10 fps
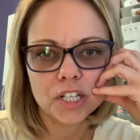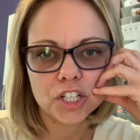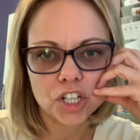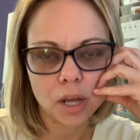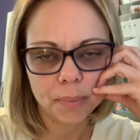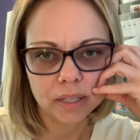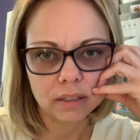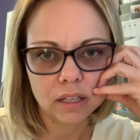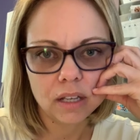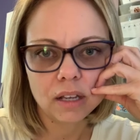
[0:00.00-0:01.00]
shopping
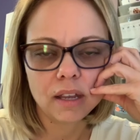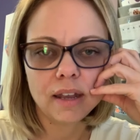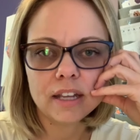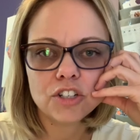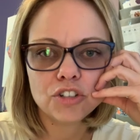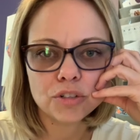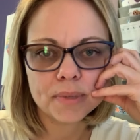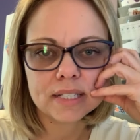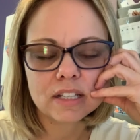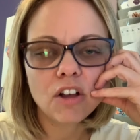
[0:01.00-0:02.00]
link and I choose
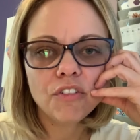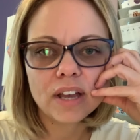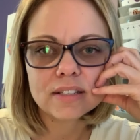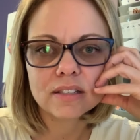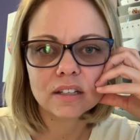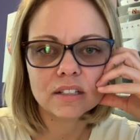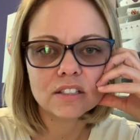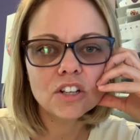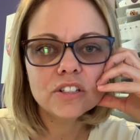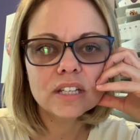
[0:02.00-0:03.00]
myself as the
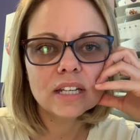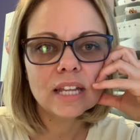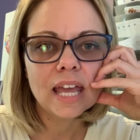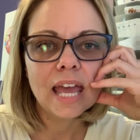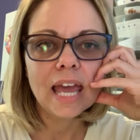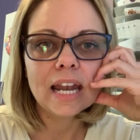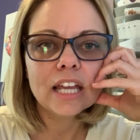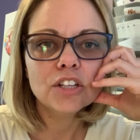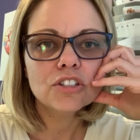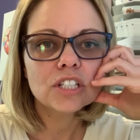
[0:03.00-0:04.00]
consultant. And I
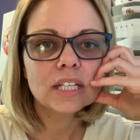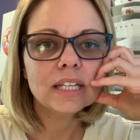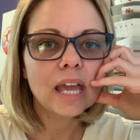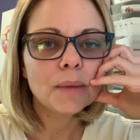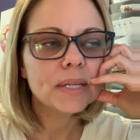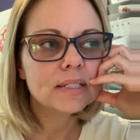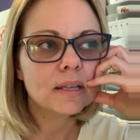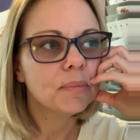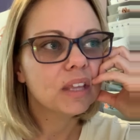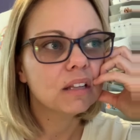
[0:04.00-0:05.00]
usually name it
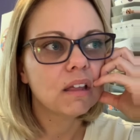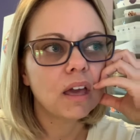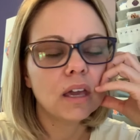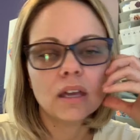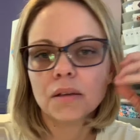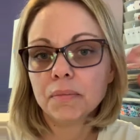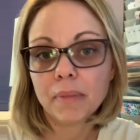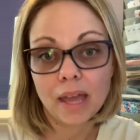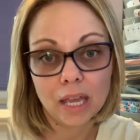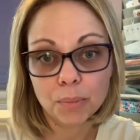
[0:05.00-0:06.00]
something like
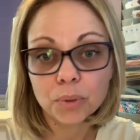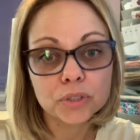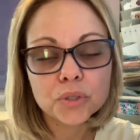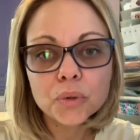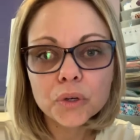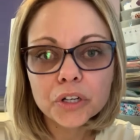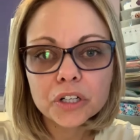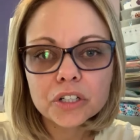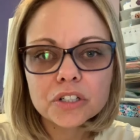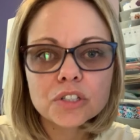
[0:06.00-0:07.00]
April's
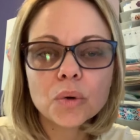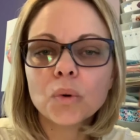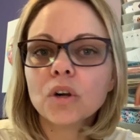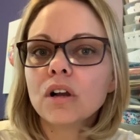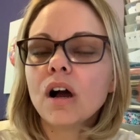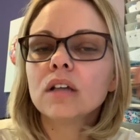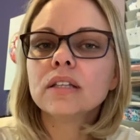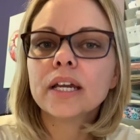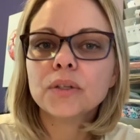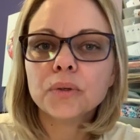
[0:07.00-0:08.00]
orders or
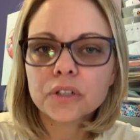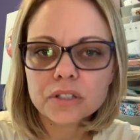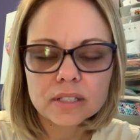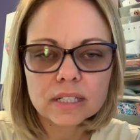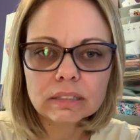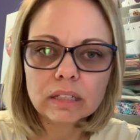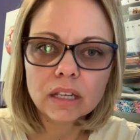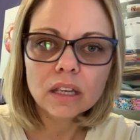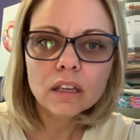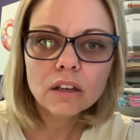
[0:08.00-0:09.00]
online orders, click
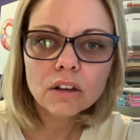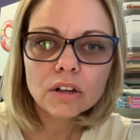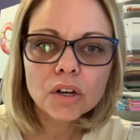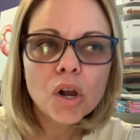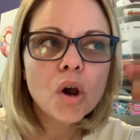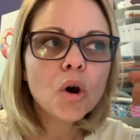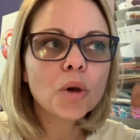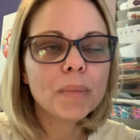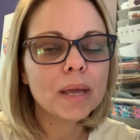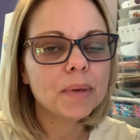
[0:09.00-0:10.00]
here, or
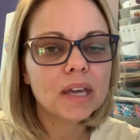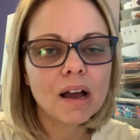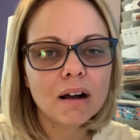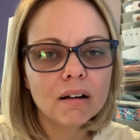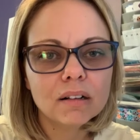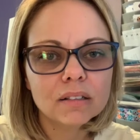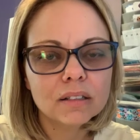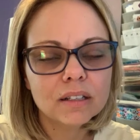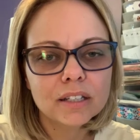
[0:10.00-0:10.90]
maybe I'll